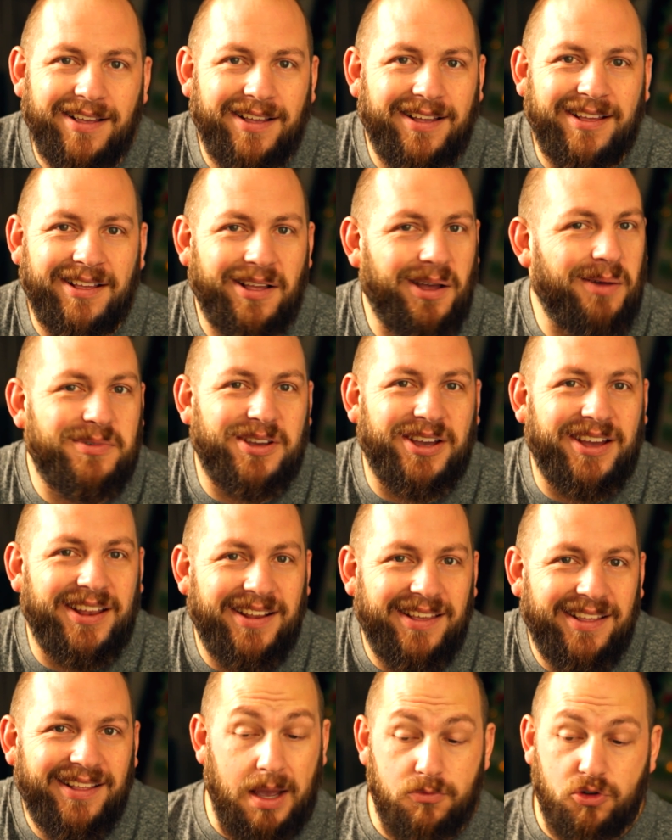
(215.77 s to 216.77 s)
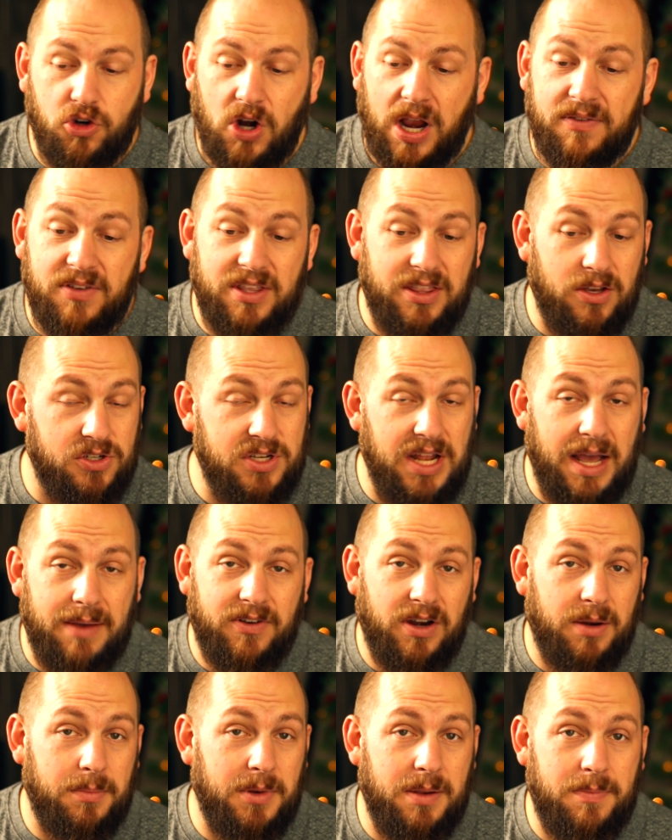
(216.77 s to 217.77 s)
I'm good. I'm driving, there's not
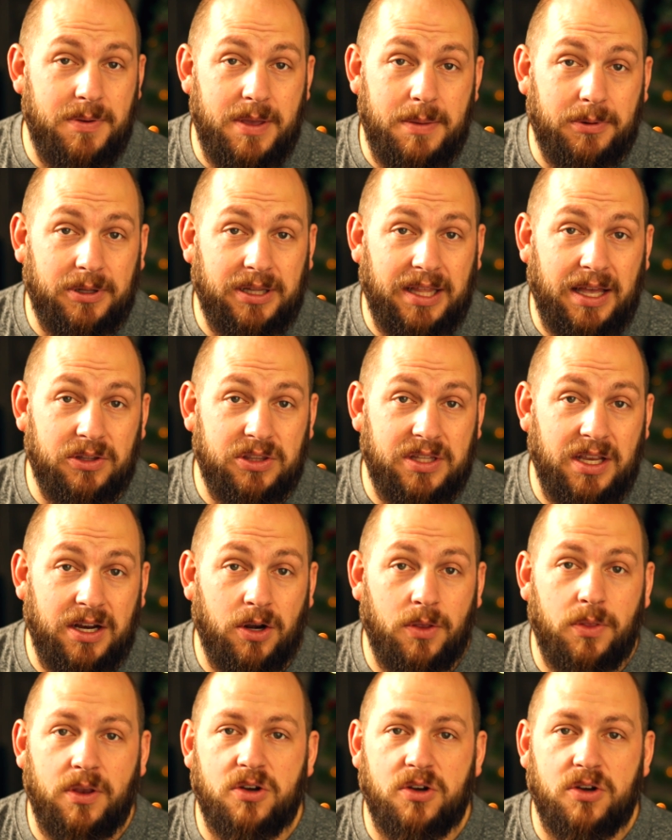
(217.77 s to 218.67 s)
very many people out there.